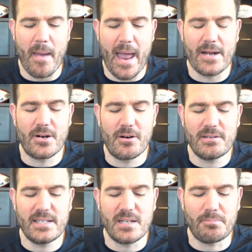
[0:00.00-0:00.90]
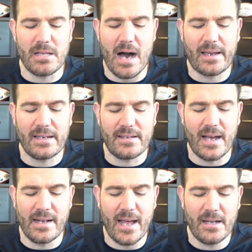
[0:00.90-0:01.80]
Manhertz is a blocking
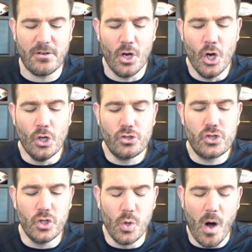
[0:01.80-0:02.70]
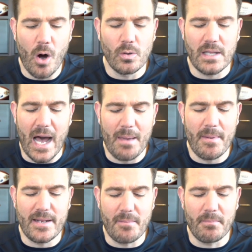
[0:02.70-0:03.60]
tight end two O
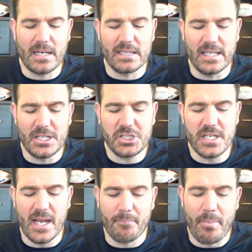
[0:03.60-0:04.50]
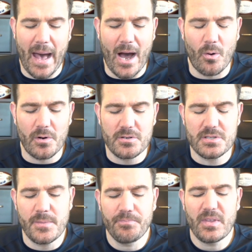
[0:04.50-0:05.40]
linemen in McGlinchey and
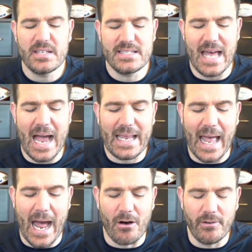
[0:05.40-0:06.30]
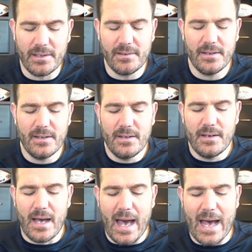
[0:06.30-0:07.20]
Powers, Zach Allen
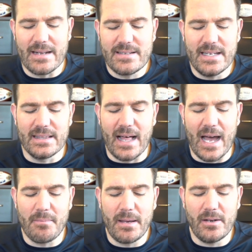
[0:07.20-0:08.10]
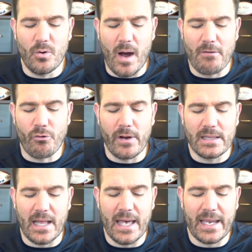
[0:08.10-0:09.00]
at D lineman, who I really
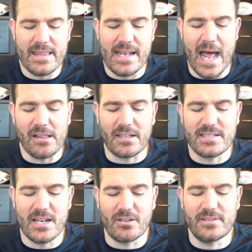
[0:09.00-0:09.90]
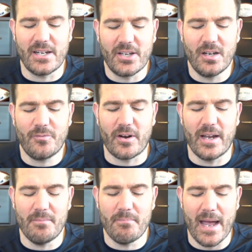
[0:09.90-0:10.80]
like, and then Alex Singleton. Good for
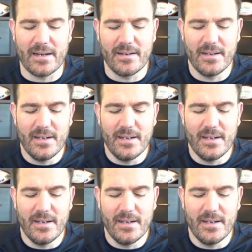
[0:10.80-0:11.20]
him, man.